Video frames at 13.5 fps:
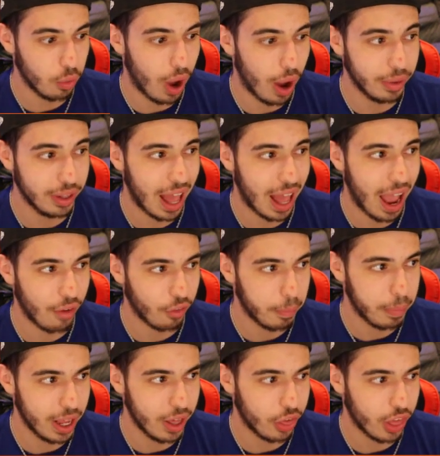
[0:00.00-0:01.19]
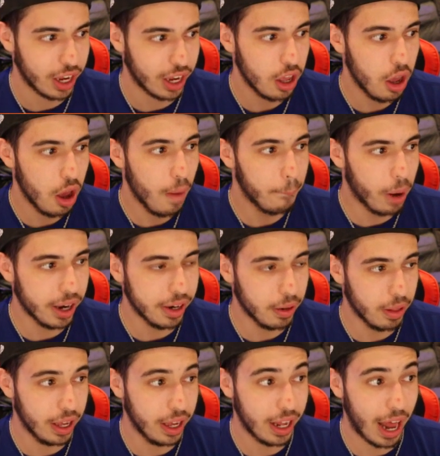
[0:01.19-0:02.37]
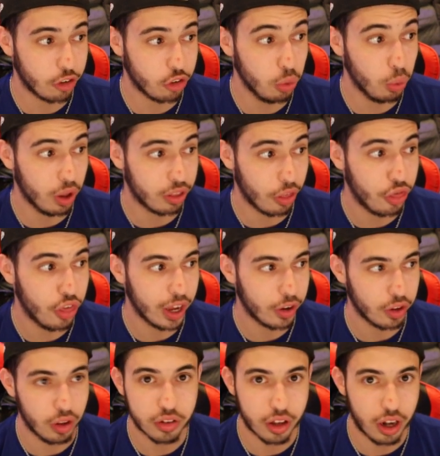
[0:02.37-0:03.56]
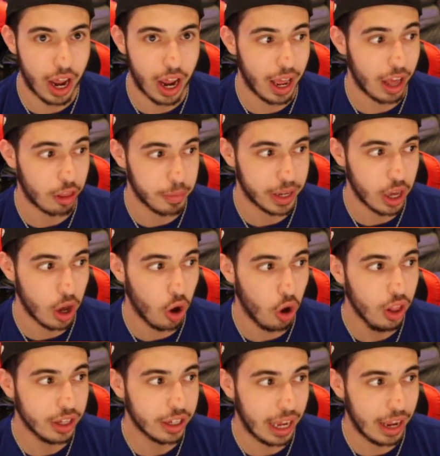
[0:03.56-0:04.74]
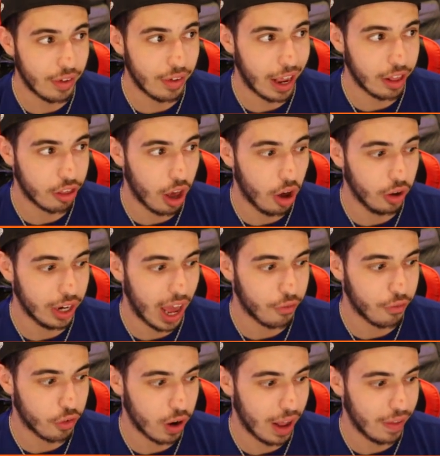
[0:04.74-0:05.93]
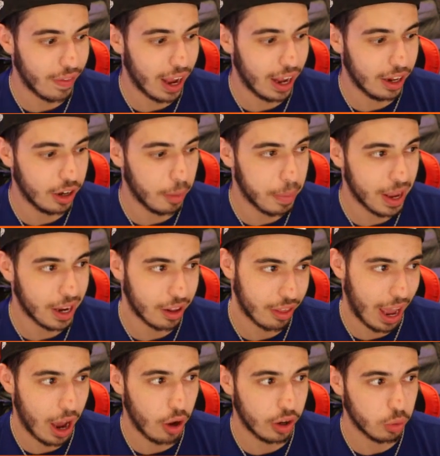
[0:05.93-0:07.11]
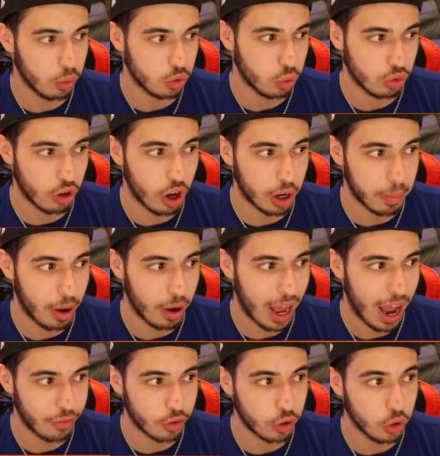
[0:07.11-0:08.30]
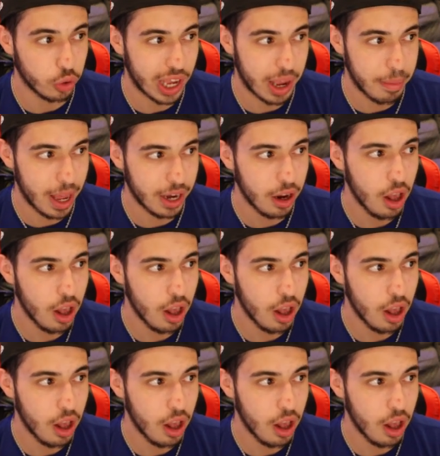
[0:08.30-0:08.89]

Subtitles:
Why would that ever be a thing? But it actually was a thing tonight as McGill gave a solid effort, and that ended up being his outing, which we'll talk about after who came in.